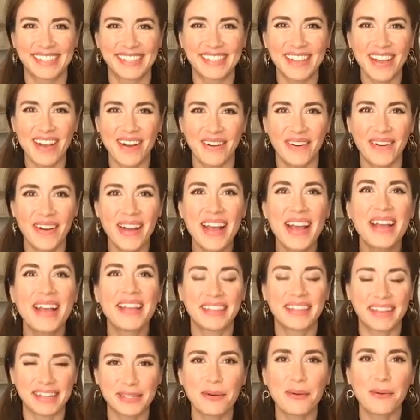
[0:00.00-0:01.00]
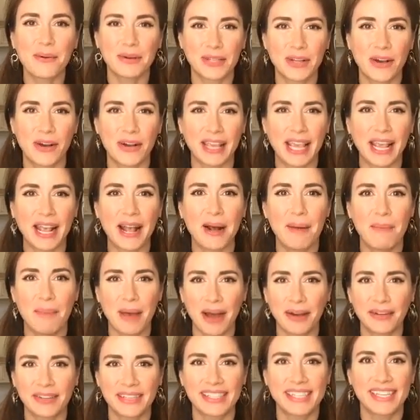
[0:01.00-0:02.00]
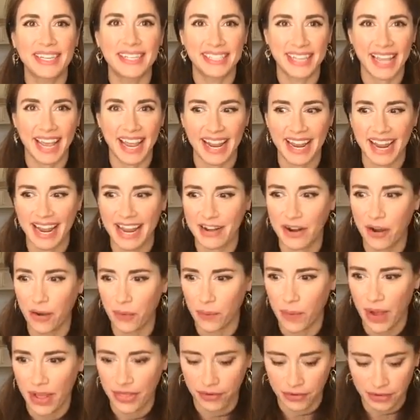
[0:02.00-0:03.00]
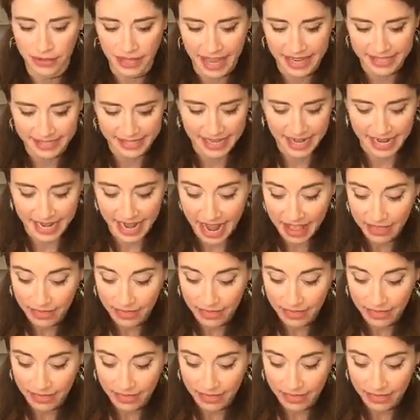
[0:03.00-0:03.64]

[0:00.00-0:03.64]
So that's what we're talking about today in our weather lesson.